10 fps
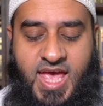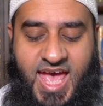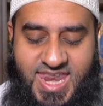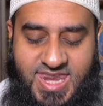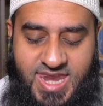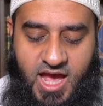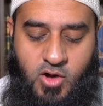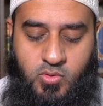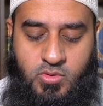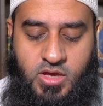And
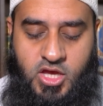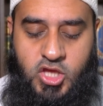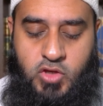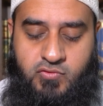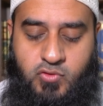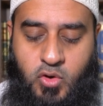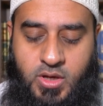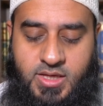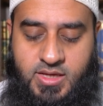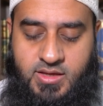now you've
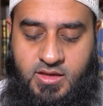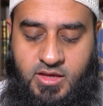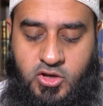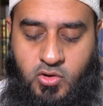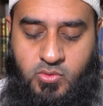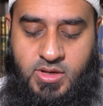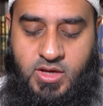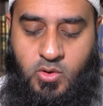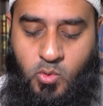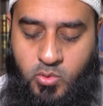got,
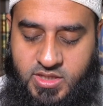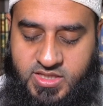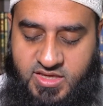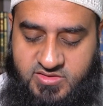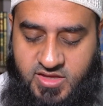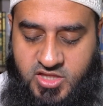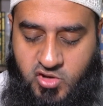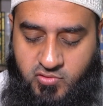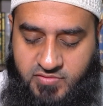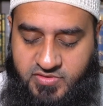all of these
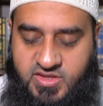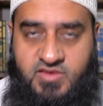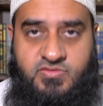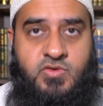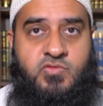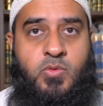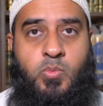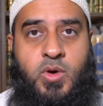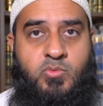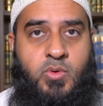derivatives from
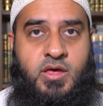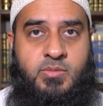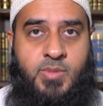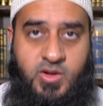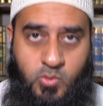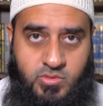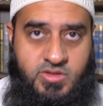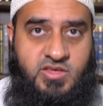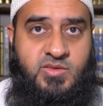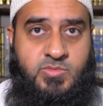one word. But all of
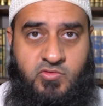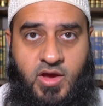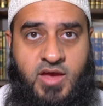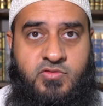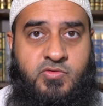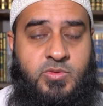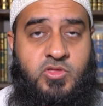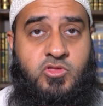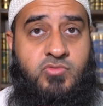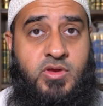these are derived from the
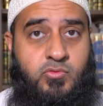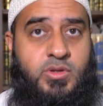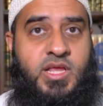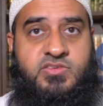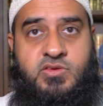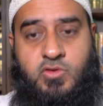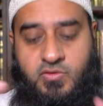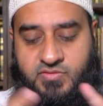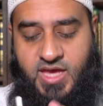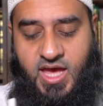three root letters
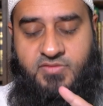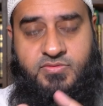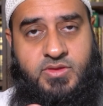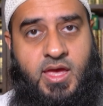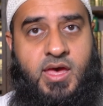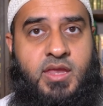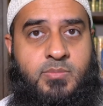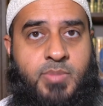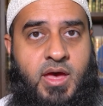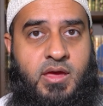of kaf, ta,
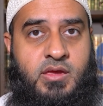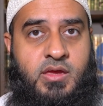and ba.